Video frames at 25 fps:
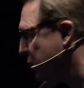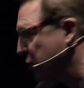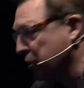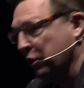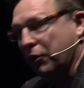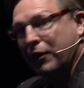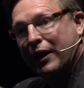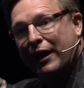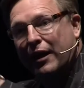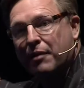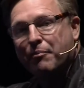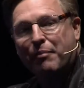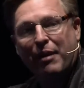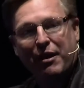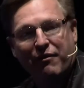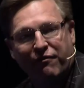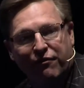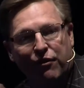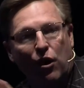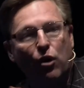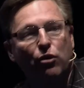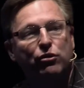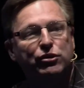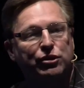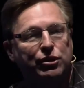so it can be
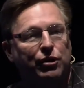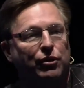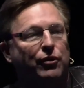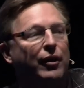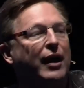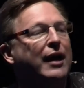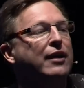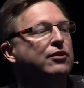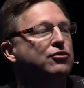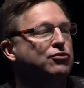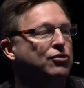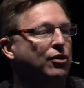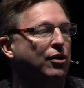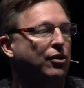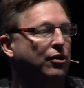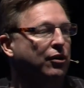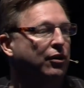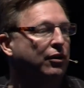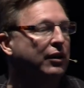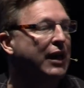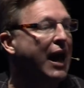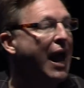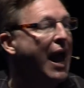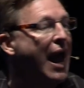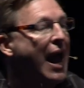folks that are
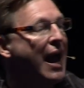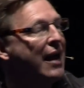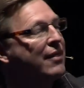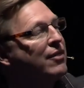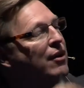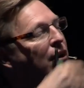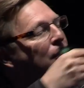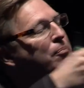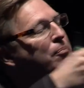internal. And they're